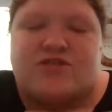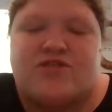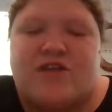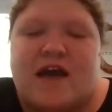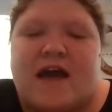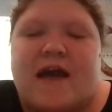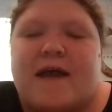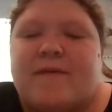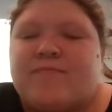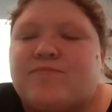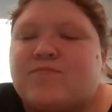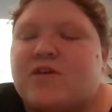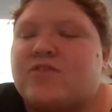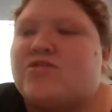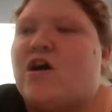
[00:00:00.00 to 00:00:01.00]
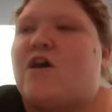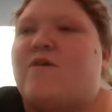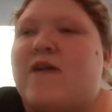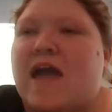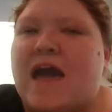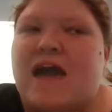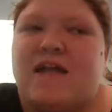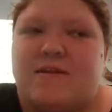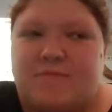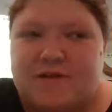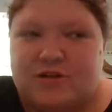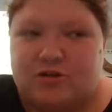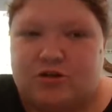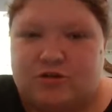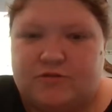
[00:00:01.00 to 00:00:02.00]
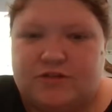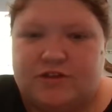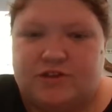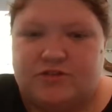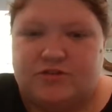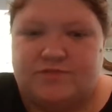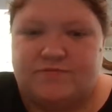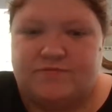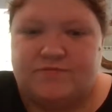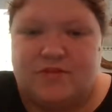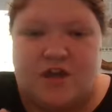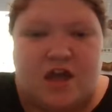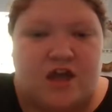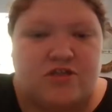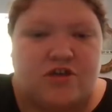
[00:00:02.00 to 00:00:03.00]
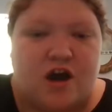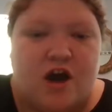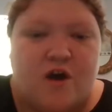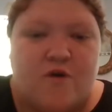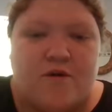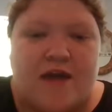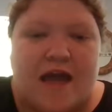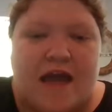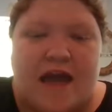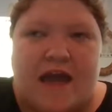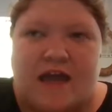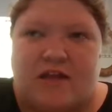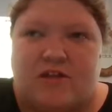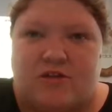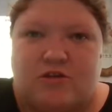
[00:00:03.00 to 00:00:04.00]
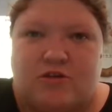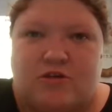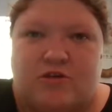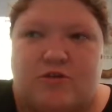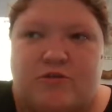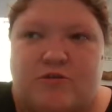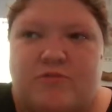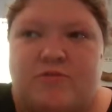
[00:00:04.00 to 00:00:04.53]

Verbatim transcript: say it's okay to be nervous. It's okay to